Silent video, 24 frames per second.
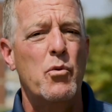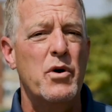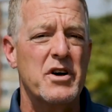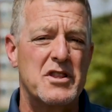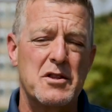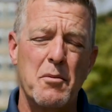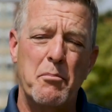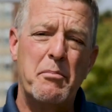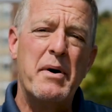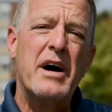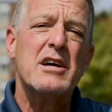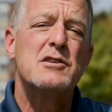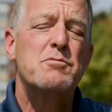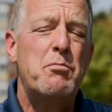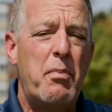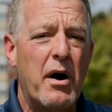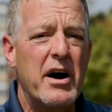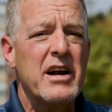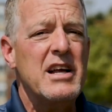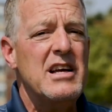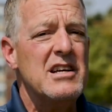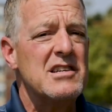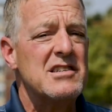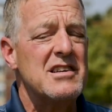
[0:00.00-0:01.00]
with the Best
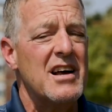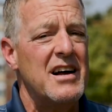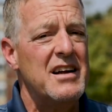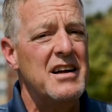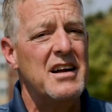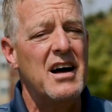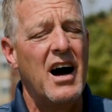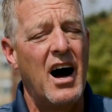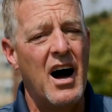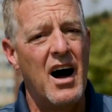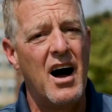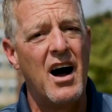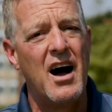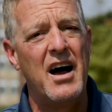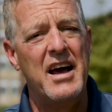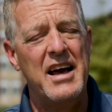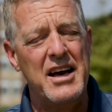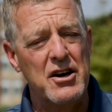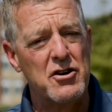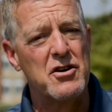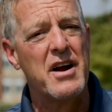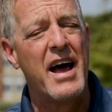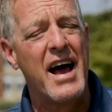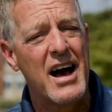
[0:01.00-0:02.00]
Buddies uh,
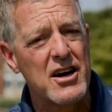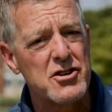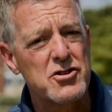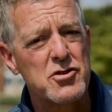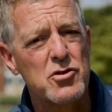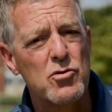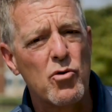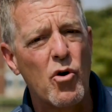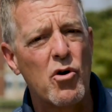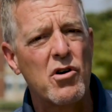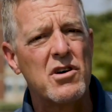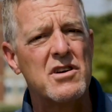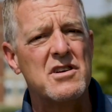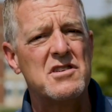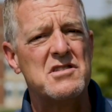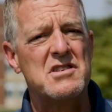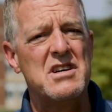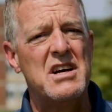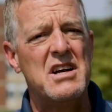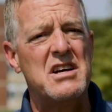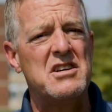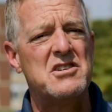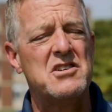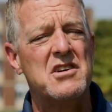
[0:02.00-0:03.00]
international
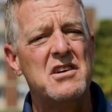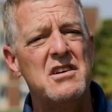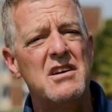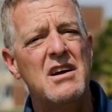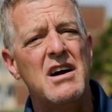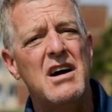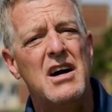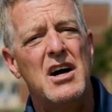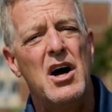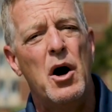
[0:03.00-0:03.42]
organization,